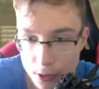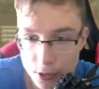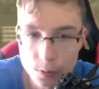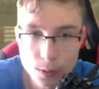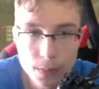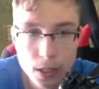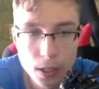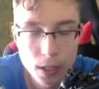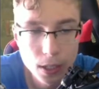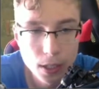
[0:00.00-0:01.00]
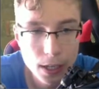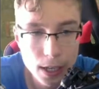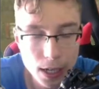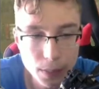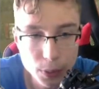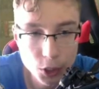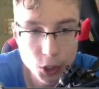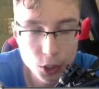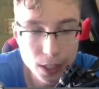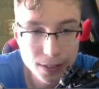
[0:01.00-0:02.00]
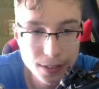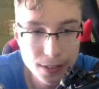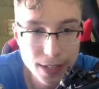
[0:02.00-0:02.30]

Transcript: on the stream, and I'm pretty sure this is